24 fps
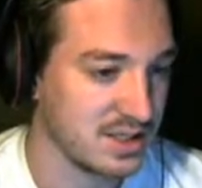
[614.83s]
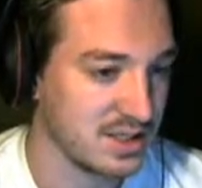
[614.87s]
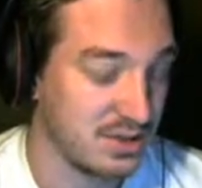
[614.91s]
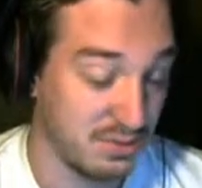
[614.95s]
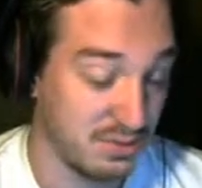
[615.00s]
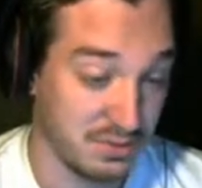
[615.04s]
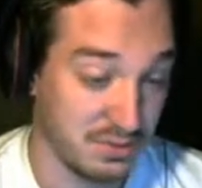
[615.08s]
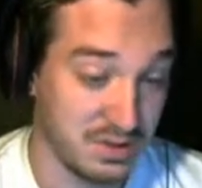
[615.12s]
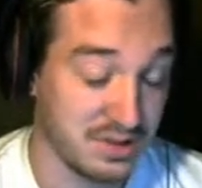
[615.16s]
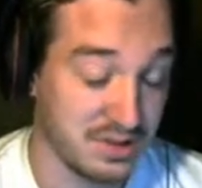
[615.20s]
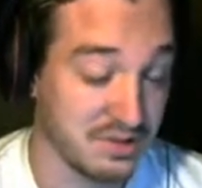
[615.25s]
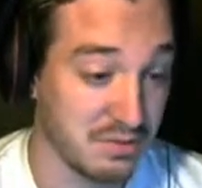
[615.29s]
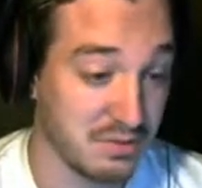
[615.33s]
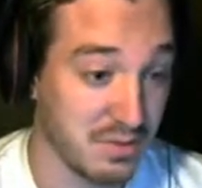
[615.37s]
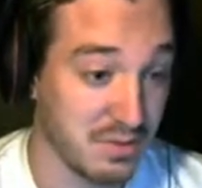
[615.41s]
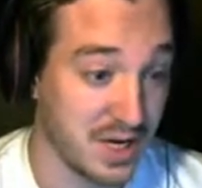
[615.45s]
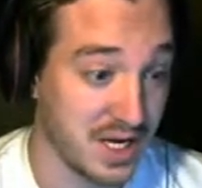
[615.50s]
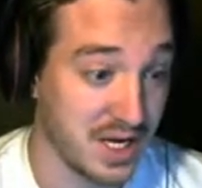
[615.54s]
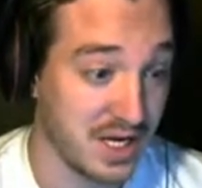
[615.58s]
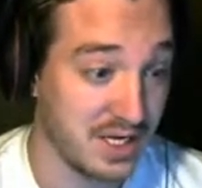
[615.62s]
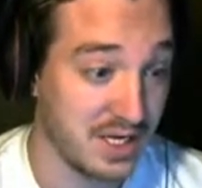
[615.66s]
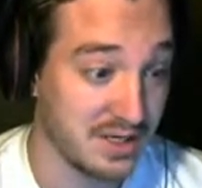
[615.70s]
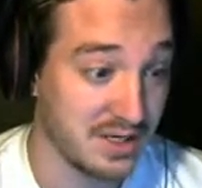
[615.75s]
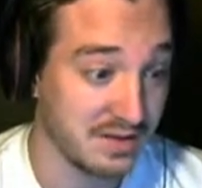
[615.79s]
Well, there's a
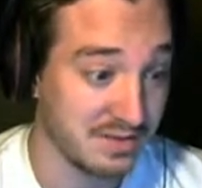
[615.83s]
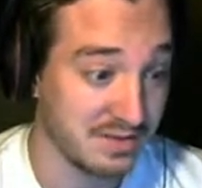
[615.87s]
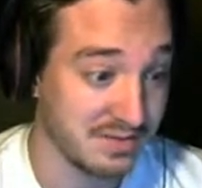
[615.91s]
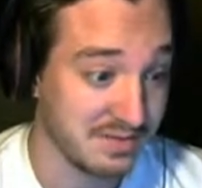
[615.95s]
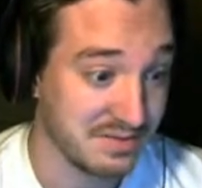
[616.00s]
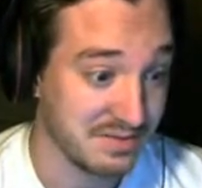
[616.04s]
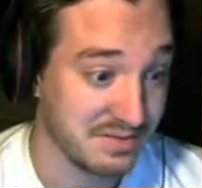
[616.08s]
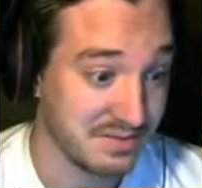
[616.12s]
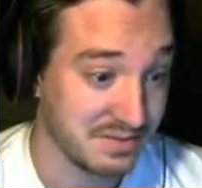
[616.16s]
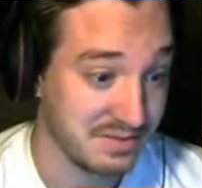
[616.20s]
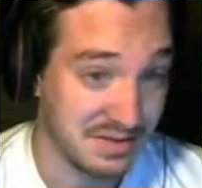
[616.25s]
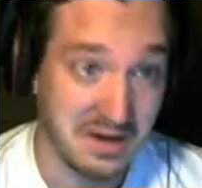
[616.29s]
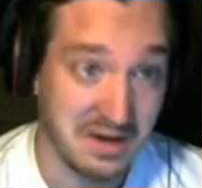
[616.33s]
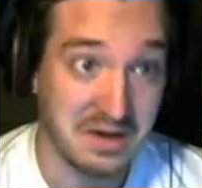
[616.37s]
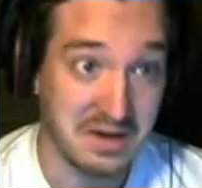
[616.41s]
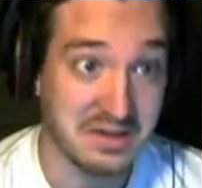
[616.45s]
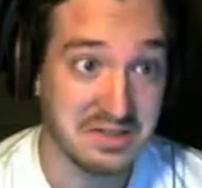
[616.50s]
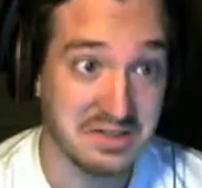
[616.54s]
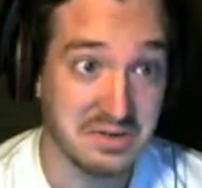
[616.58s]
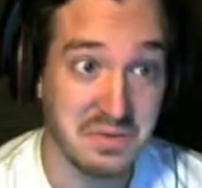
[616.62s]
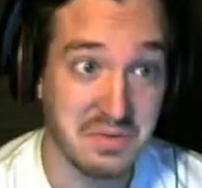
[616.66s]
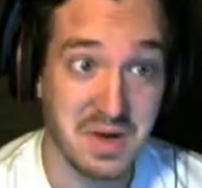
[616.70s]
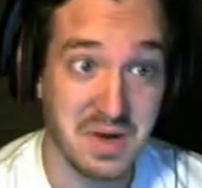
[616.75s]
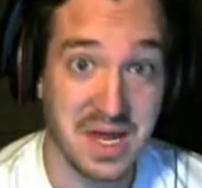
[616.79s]
way. There is
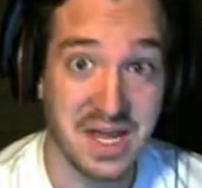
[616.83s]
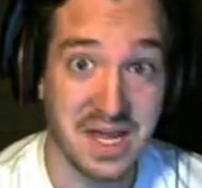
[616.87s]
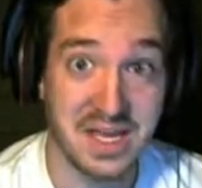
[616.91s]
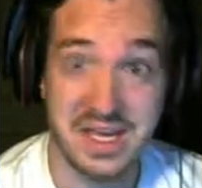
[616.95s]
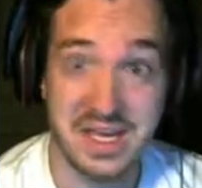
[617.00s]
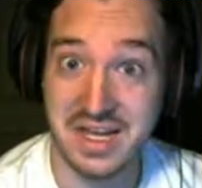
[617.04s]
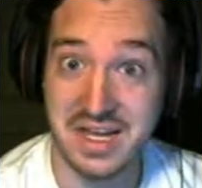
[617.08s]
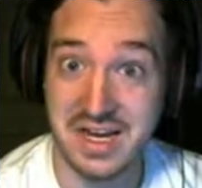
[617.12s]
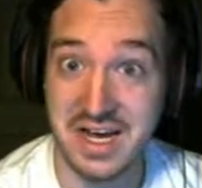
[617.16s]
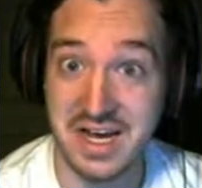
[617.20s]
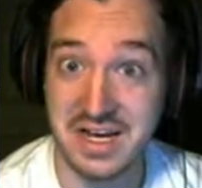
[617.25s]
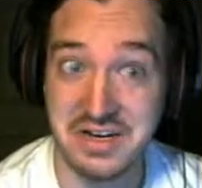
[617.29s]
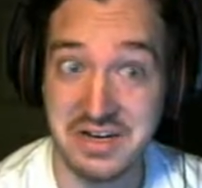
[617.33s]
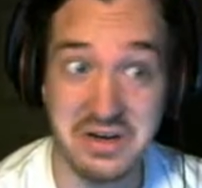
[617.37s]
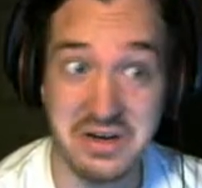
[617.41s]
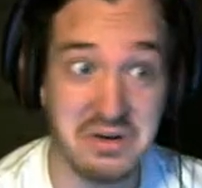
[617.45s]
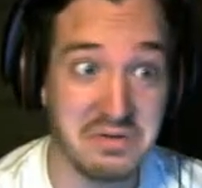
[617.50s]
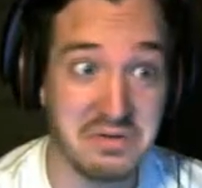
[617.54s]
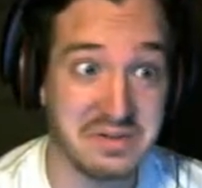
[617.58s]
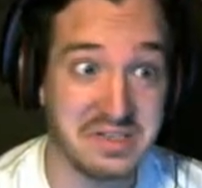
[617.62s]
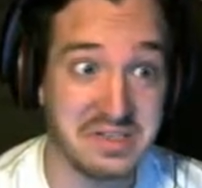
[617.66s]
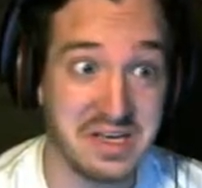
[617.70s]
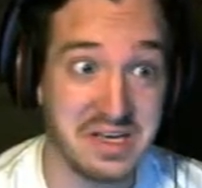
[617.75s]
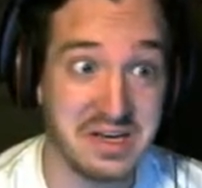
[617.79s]
a way, and I
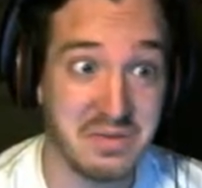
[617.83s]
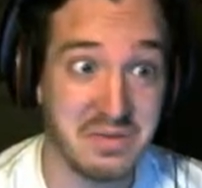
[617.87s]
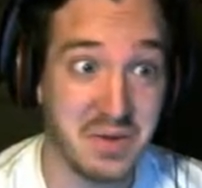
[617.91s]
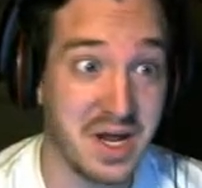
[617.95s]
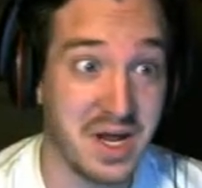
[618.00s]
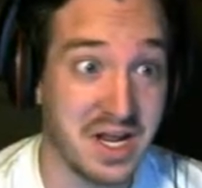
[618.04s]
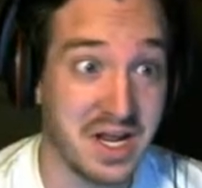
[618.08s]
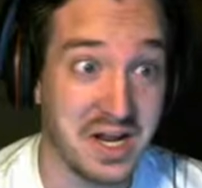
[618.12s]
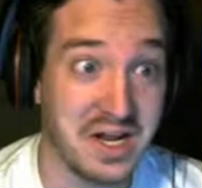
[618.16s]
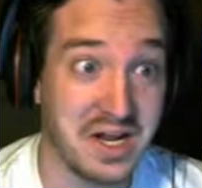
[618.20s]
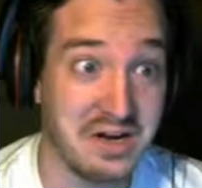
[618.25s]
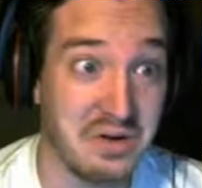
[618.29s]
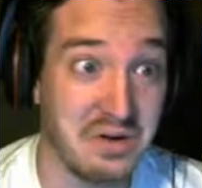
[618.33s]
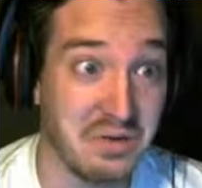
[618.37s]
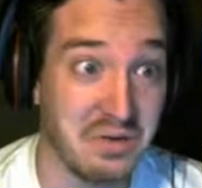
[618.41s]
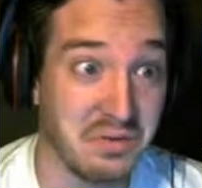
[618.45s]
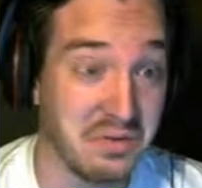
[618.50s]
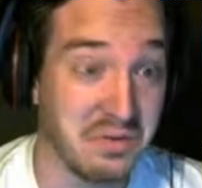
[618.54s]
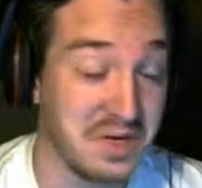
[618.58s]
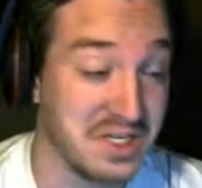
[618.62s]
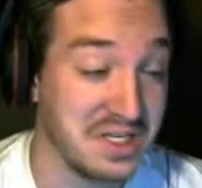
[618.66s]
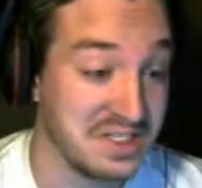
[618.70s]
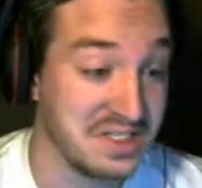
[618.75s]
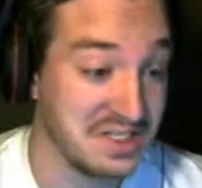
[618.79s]
know said way, and I know the
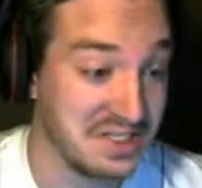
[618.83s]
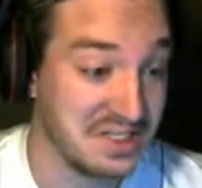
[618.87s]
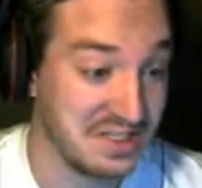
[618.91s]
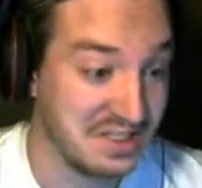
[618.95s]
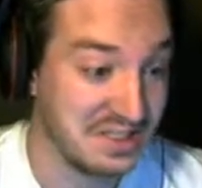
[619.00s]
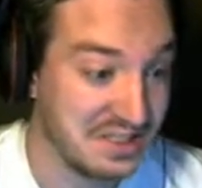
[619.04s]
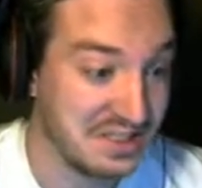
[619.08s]
reason.